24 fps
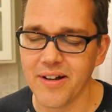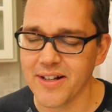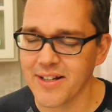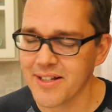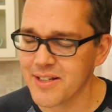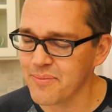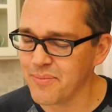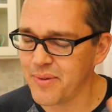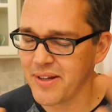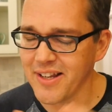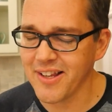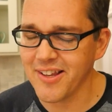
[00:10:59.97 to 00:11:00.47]
It
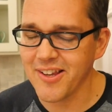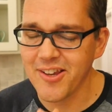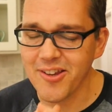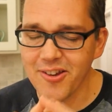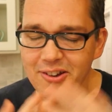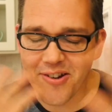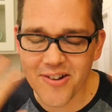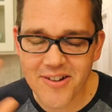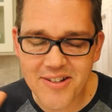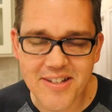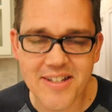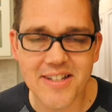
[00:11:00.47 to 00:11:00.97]
has been a
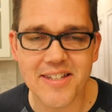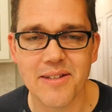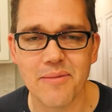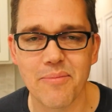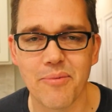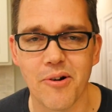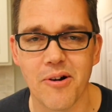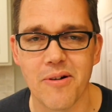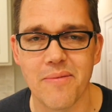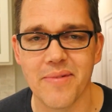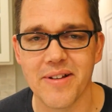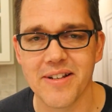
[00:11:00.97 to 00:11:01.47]
huge
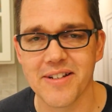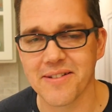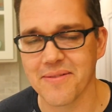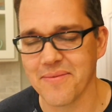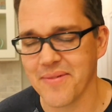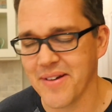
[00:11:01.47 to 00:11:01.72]
disappointment to